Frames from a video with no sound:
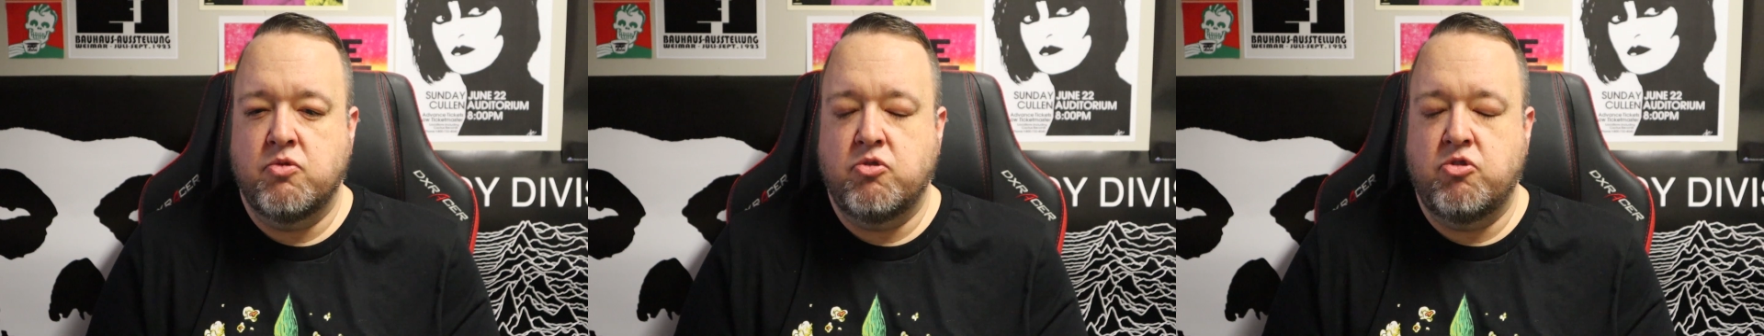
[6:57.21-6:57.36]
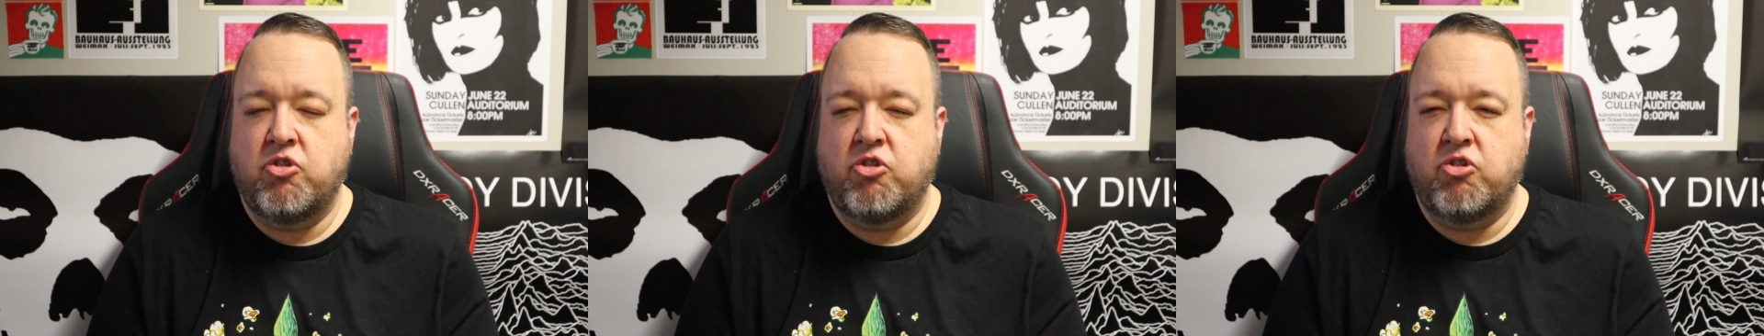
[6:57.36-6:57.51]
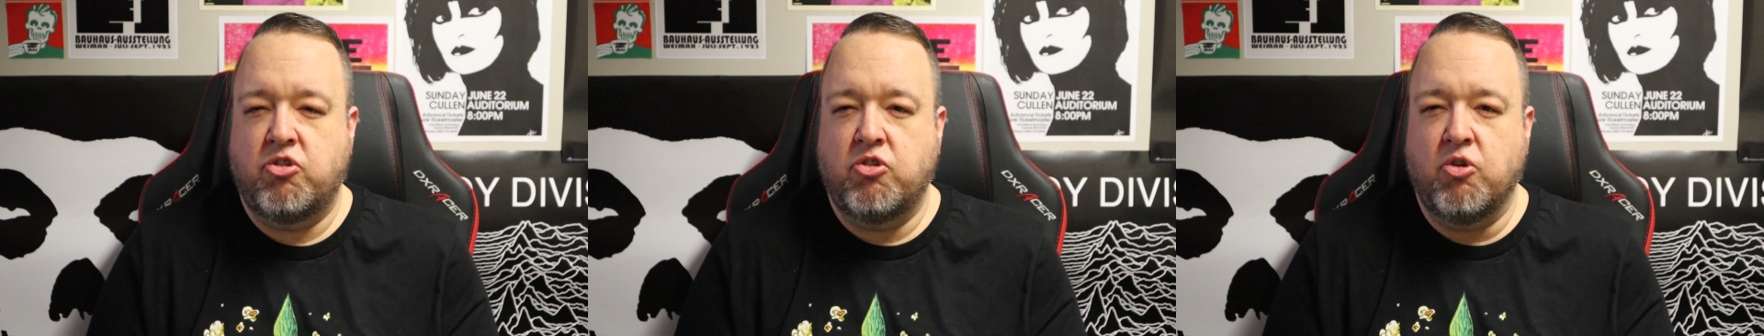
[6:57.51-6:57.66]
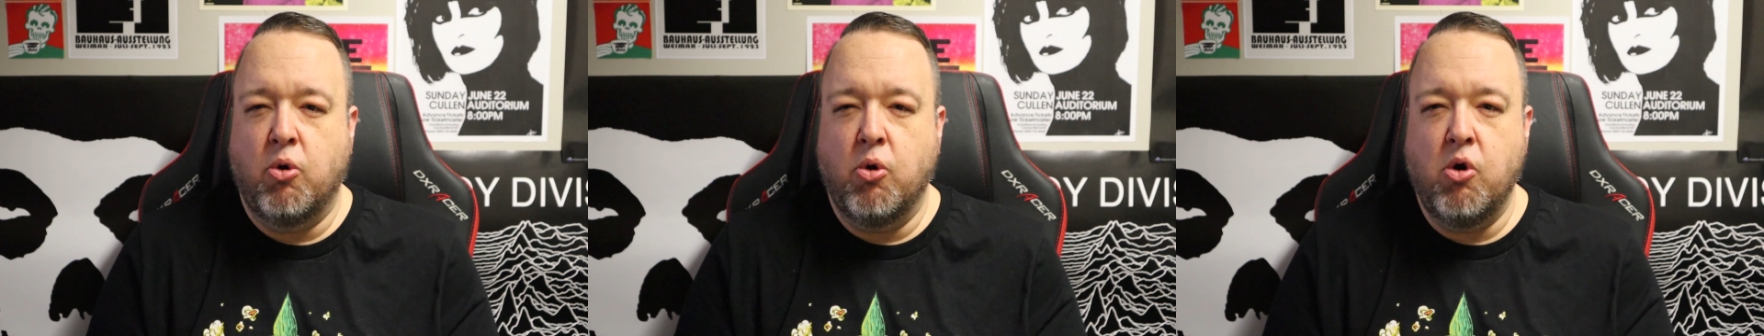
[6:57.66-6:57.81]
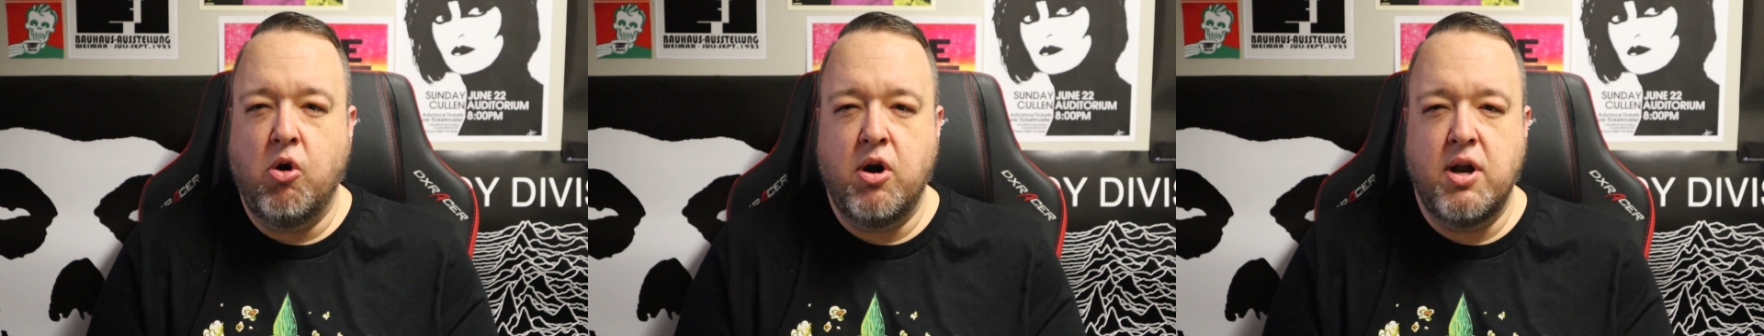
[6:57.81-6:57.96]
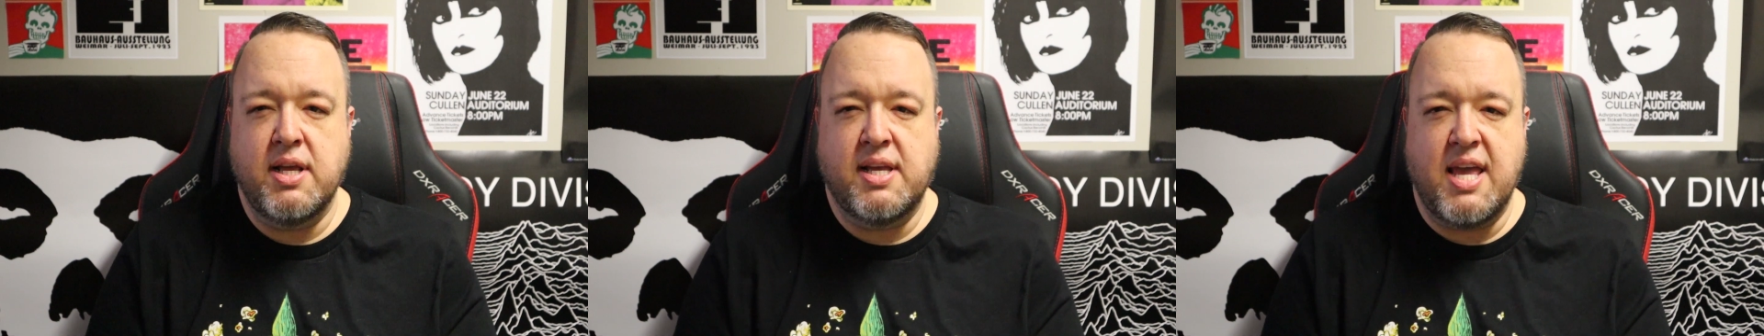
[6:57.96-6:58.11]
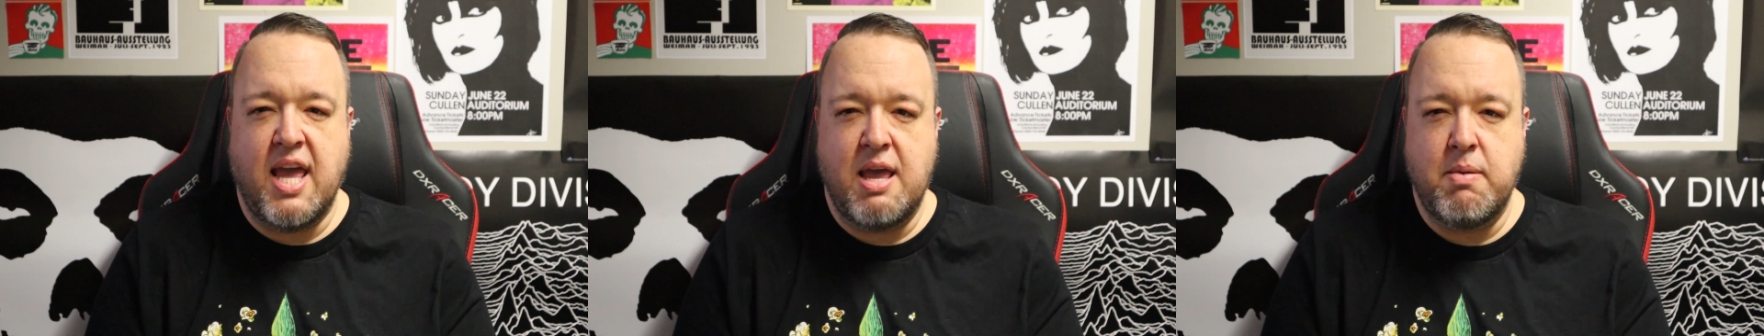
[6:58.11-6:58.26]

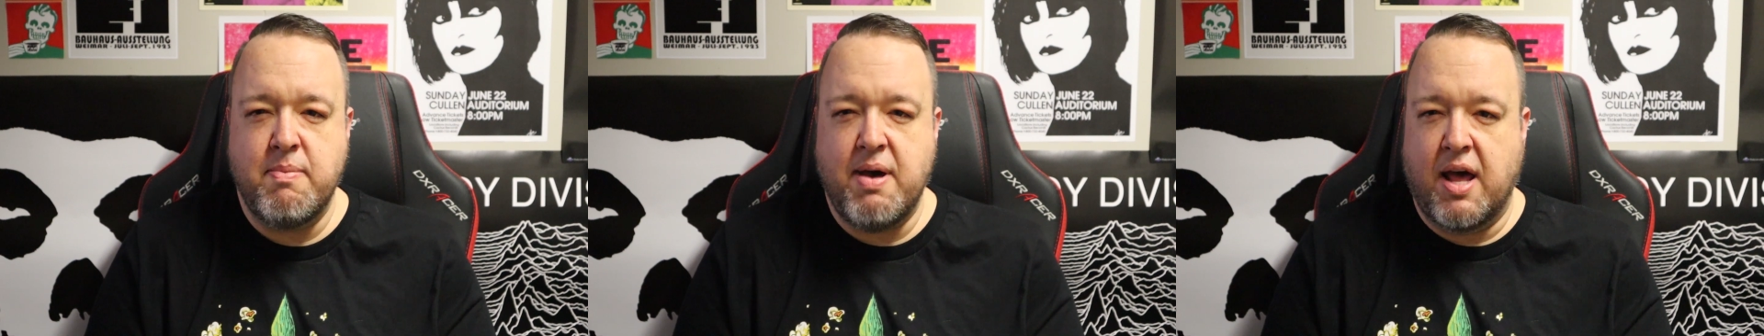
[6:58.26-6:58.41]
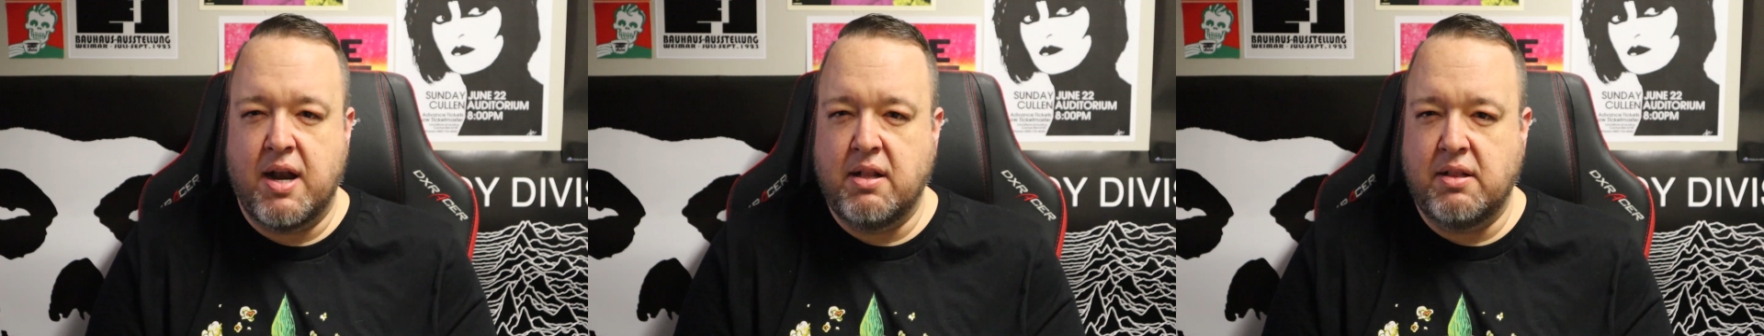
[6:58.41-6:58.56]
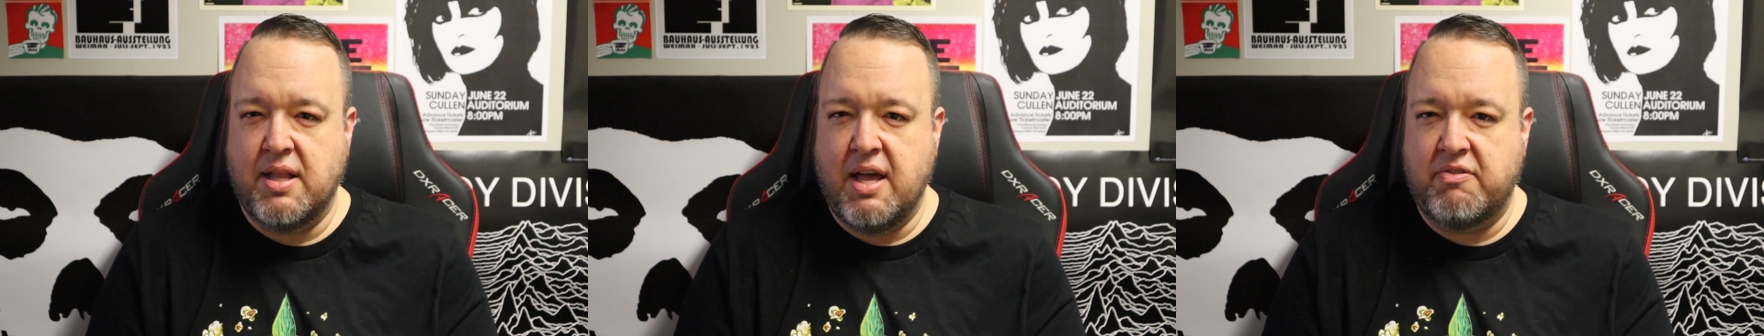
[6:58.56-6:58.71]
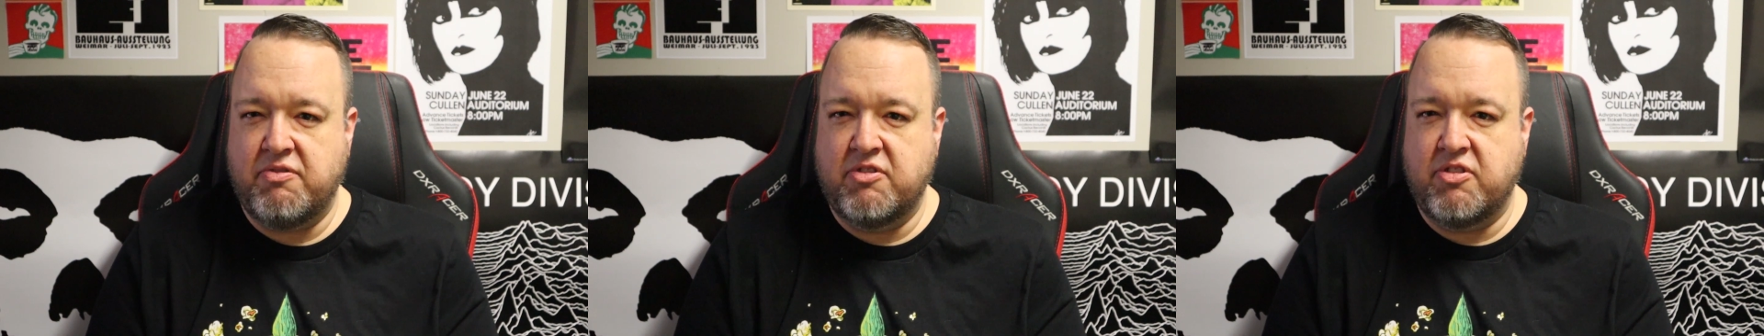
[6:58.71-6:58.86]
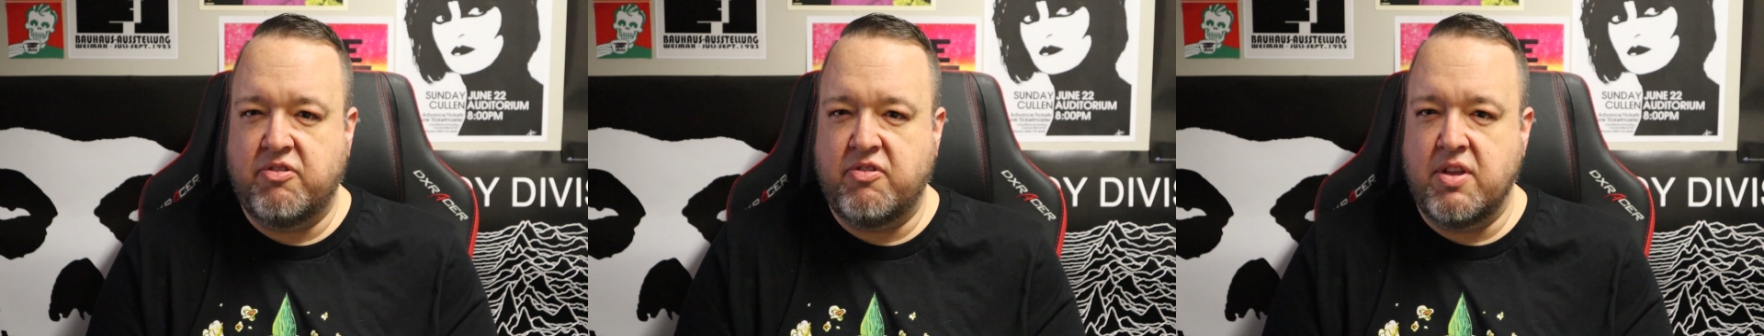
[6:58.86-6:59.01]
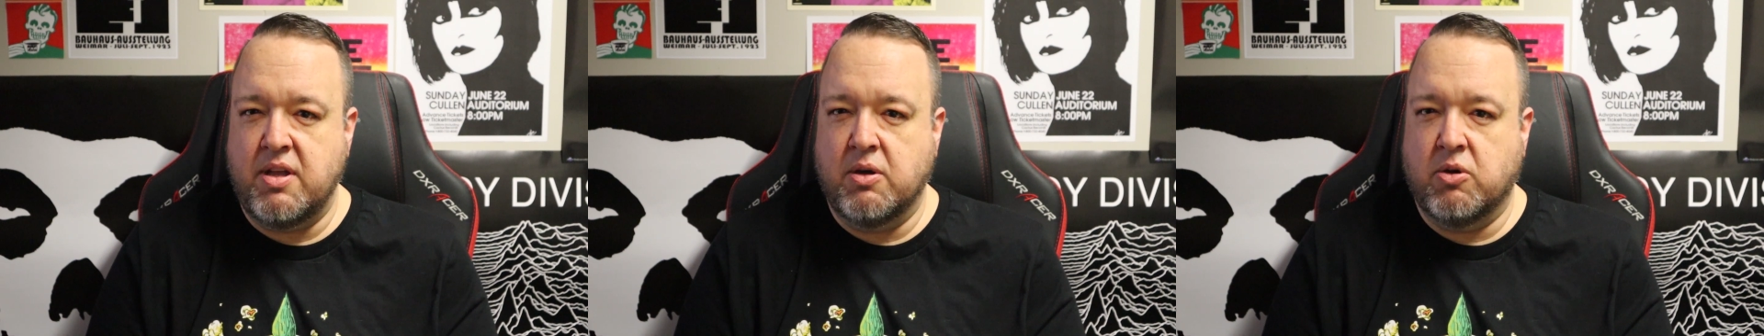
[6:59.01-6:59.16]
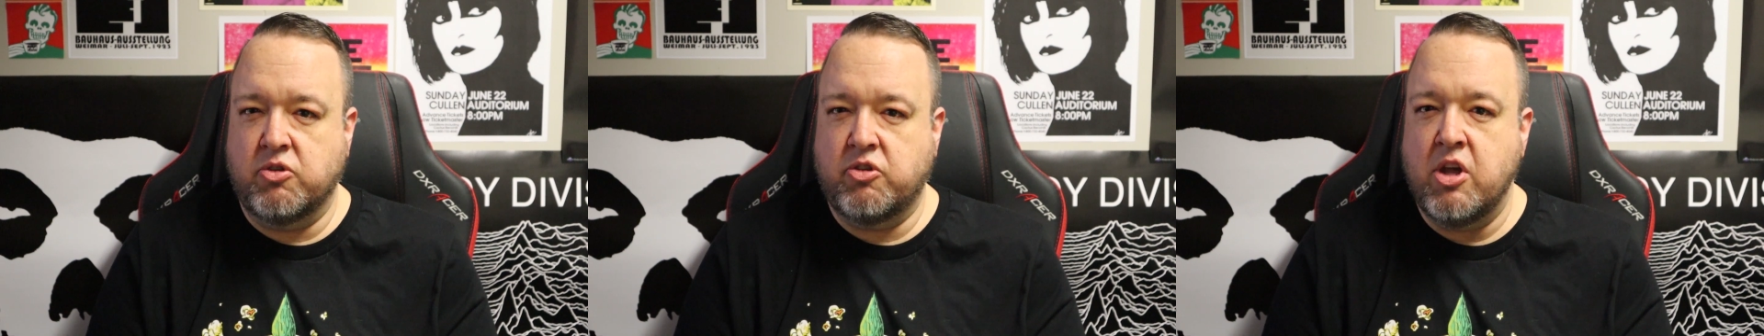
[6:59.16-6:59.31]
sort of came out of left
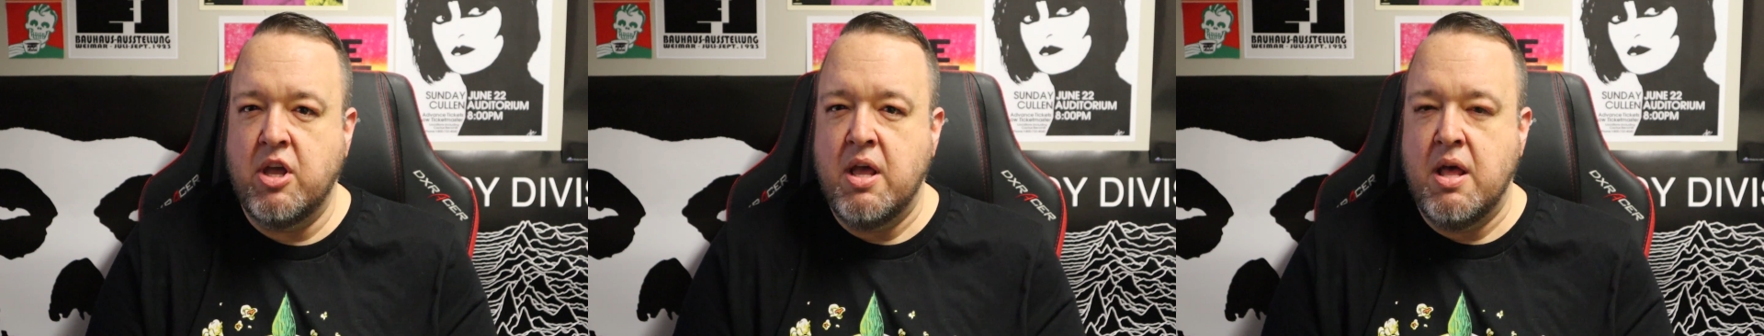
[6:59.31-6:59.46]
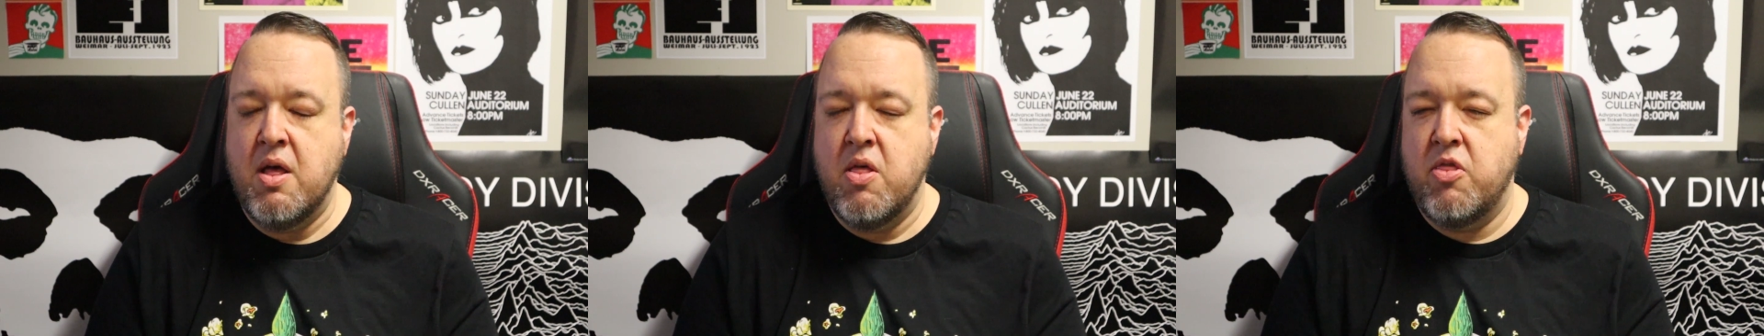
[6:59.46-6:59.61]
field.